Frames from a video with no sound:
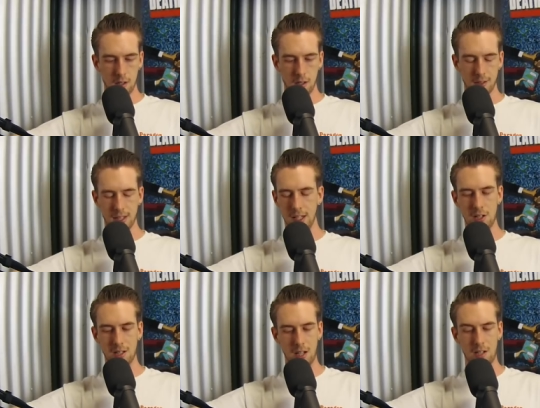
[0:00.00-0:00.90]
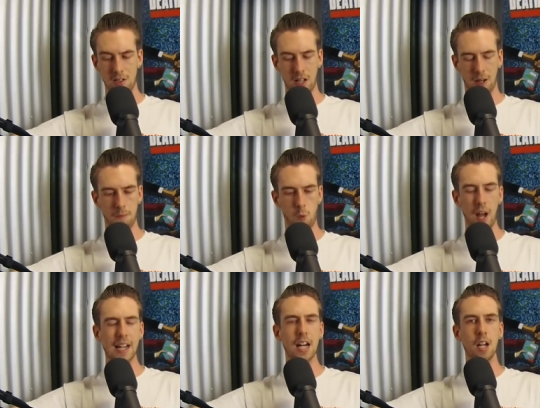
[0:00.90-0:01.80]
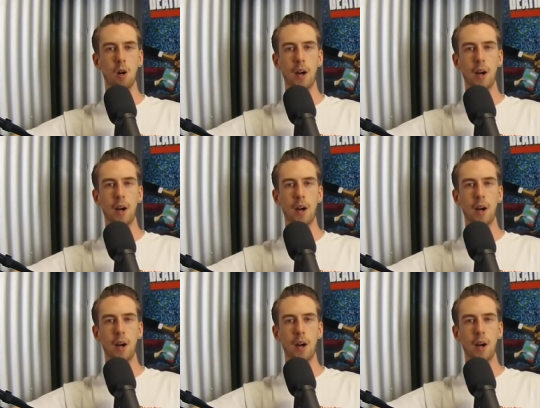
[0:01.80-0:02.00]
It's like it just it's just like why can't it,